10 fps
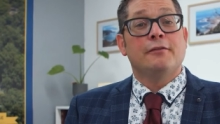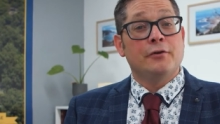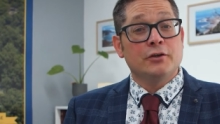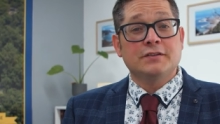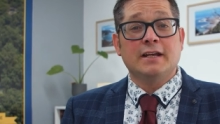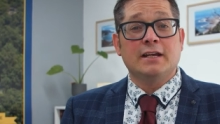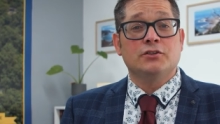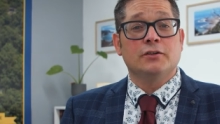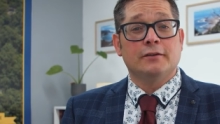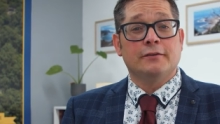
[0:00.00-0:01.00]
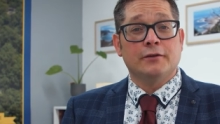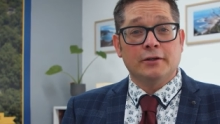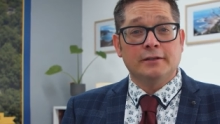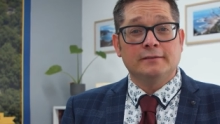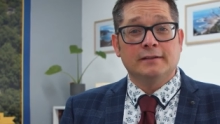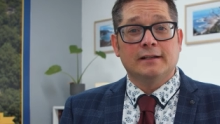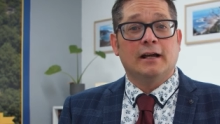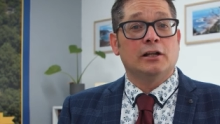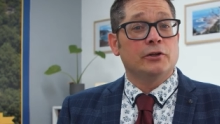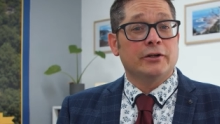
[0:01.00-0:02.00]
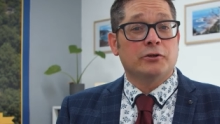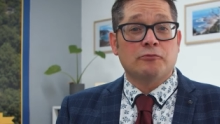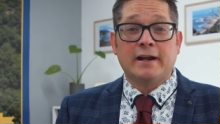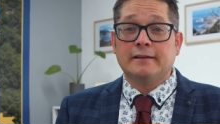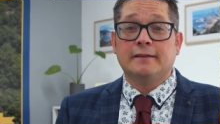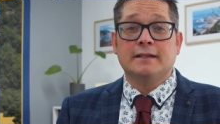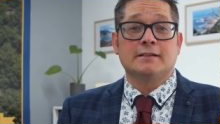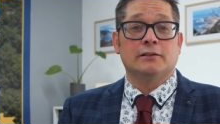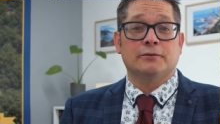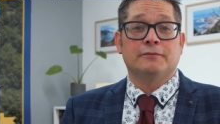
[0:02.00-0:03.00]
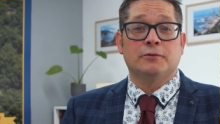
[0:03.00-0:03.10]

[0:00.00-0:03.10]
Thursday, June 3rd, a lot of great things to look